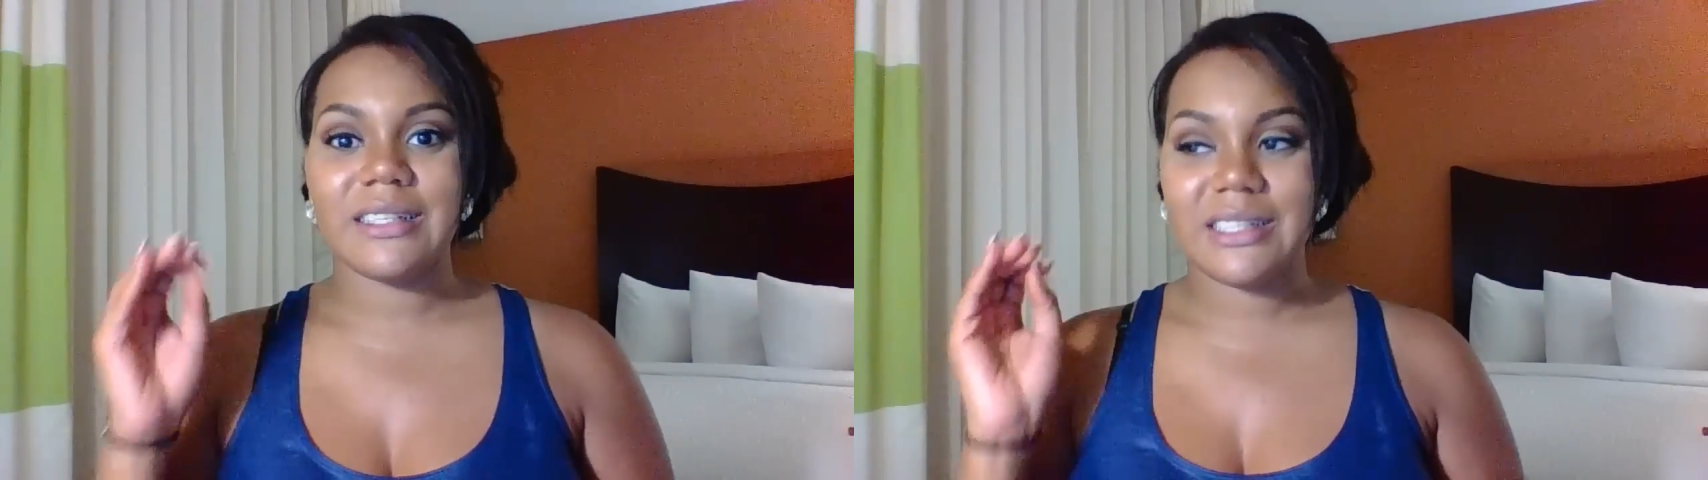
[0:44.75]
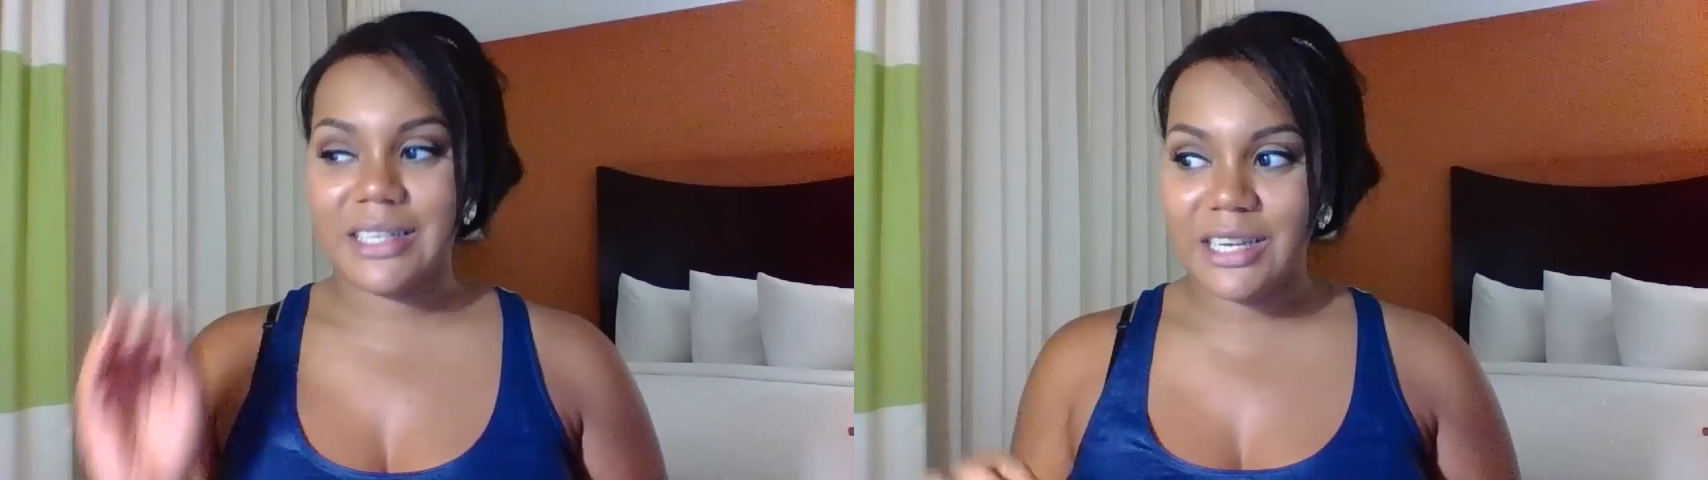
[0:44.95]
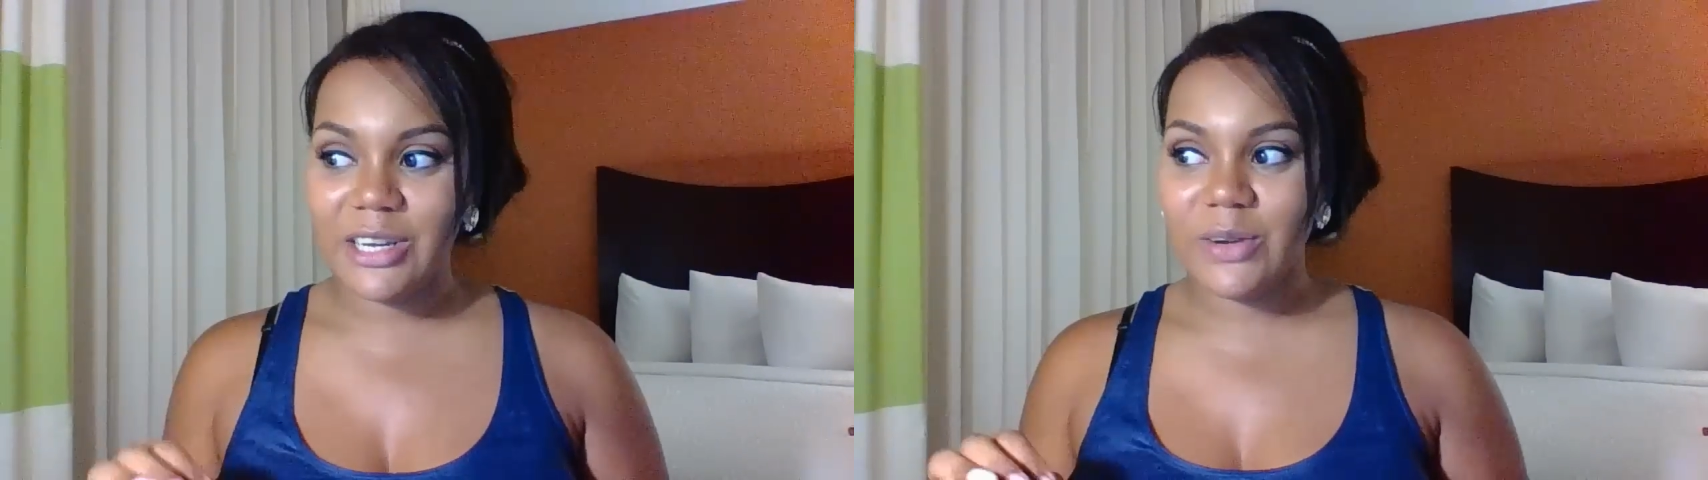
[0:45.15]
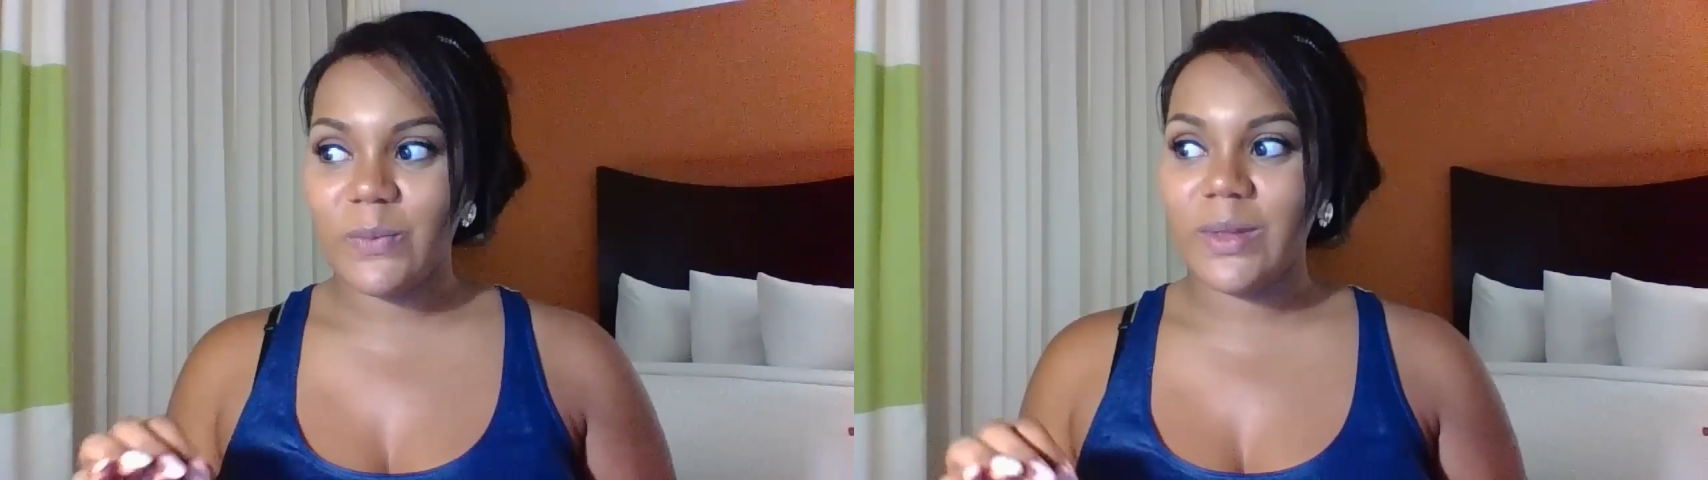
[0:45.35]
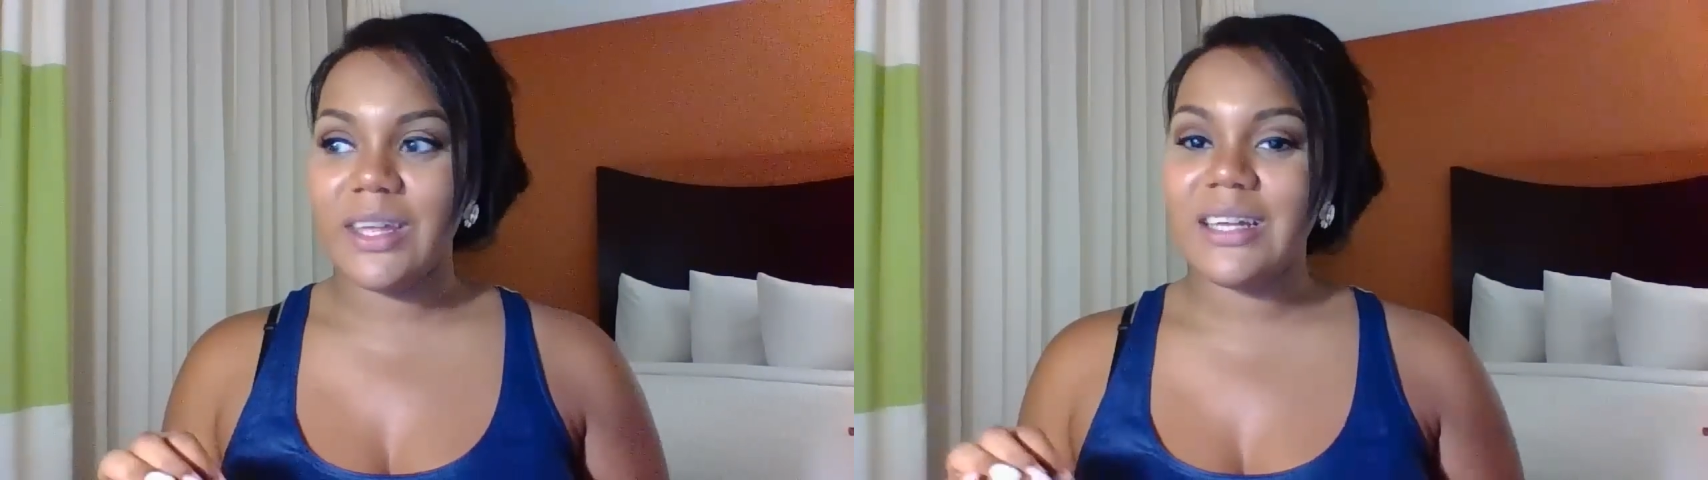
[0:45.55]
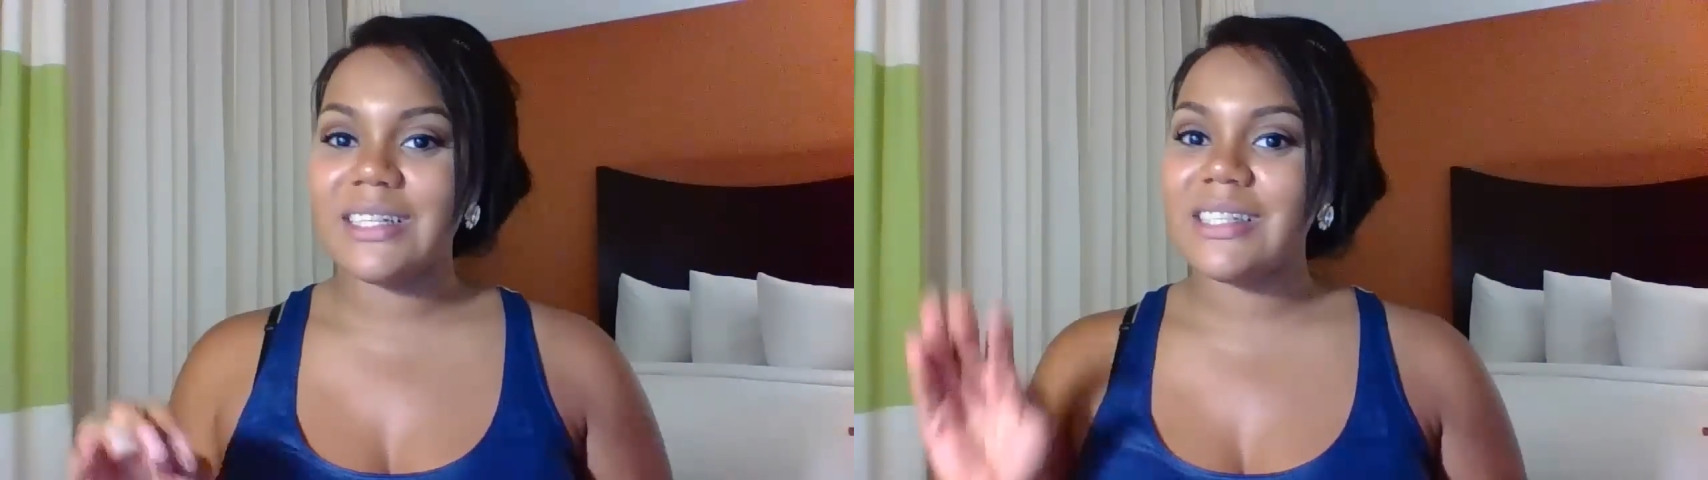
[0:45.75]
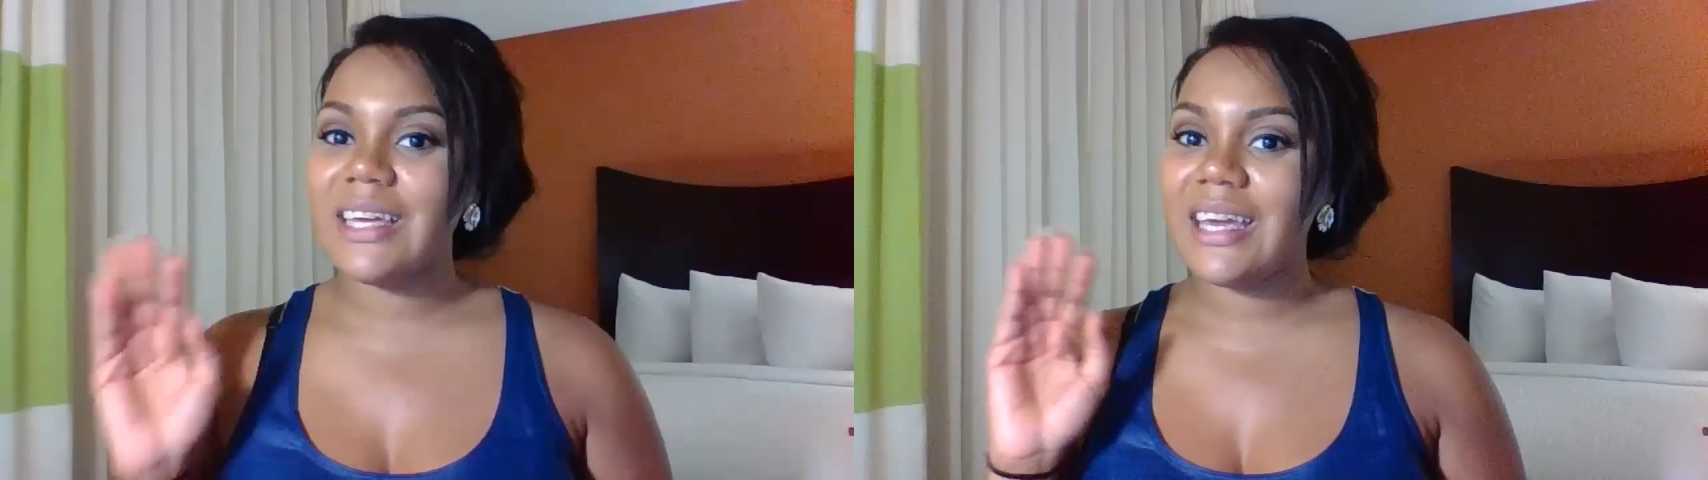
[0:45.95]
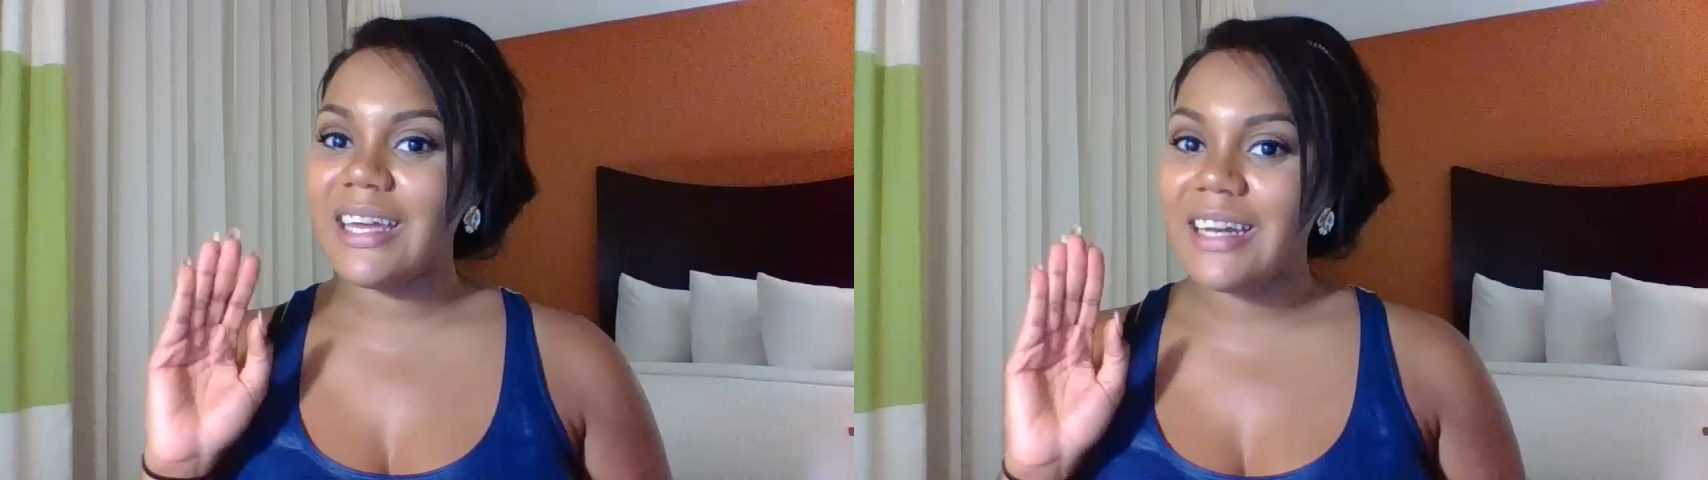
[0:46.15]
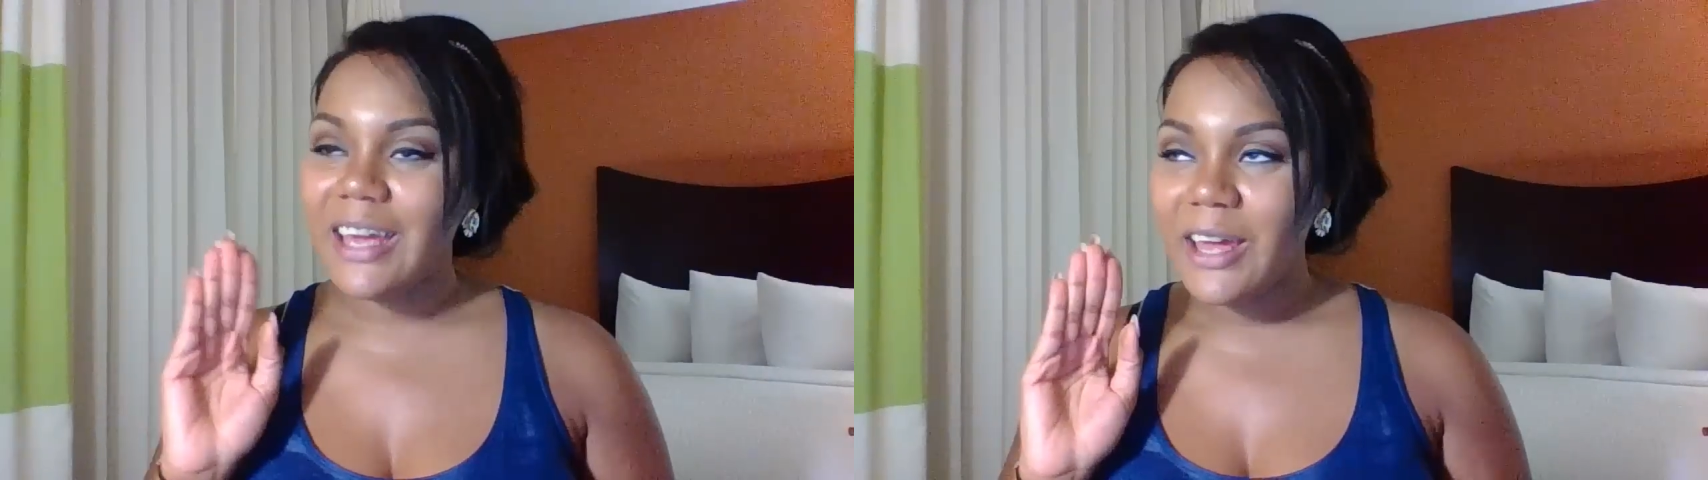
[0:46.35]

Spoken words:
to get your wings and